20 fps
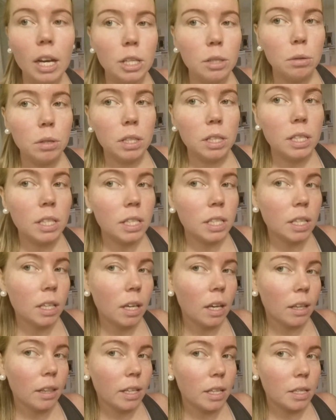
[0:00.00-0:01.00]
As you can
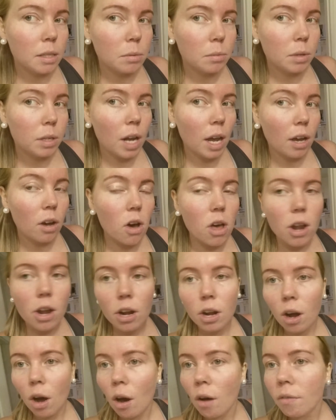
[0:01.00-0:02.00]
see on this one, I got
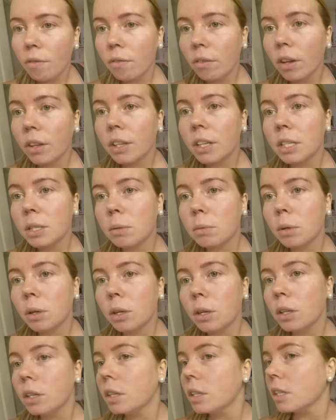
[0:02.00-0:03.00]
it off. On this
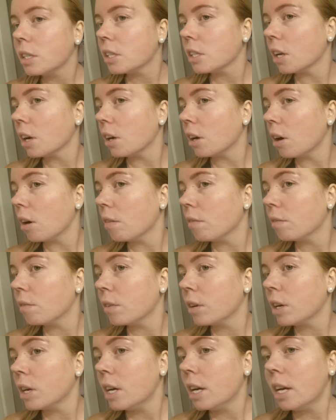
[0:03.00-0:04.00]
one, it's not off.
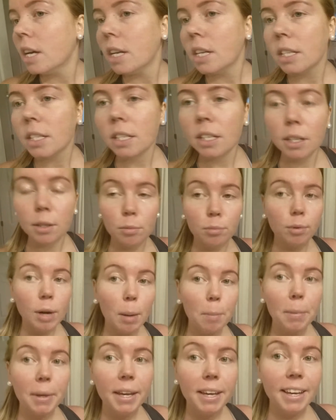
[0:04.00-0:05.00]
I'm gonna
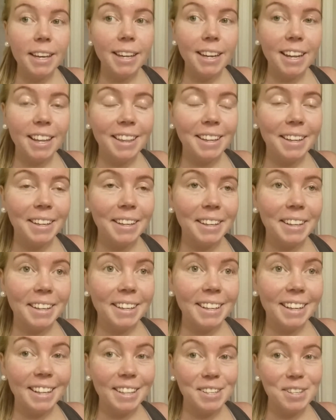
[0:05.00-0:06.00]
rub it and
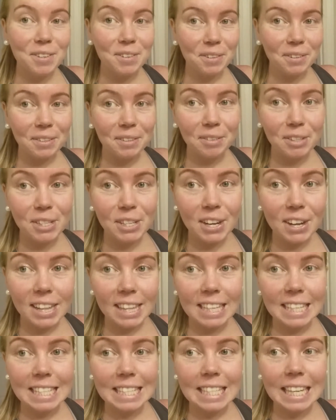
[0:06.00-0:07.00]
then I'll show you the
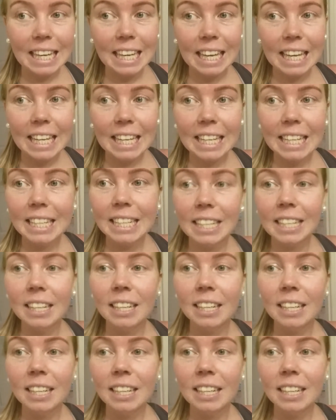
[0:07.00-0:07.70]
result in a second.